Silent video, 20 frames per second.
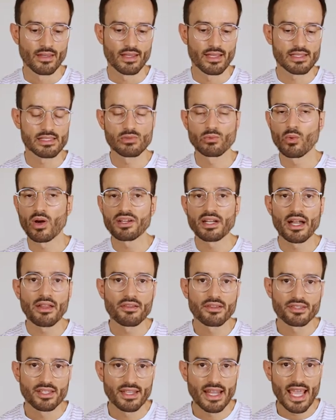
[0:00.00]
is
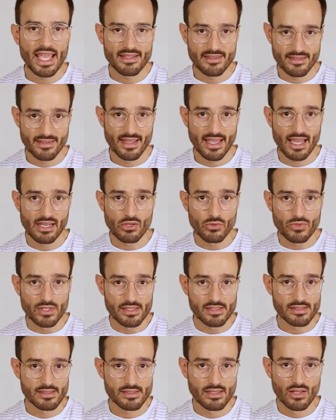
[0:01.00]
180
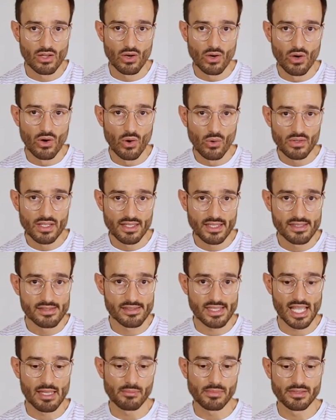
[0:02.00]
calories. Only
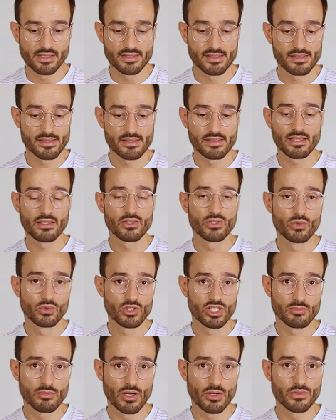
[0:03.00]
this table. This is a
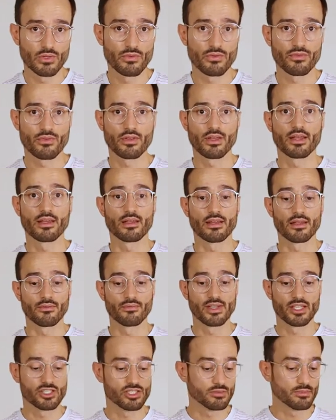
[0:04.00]
huge amount of
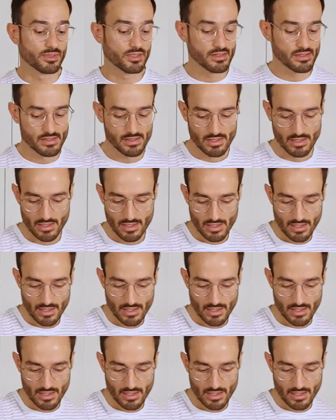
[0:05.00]
vegetables.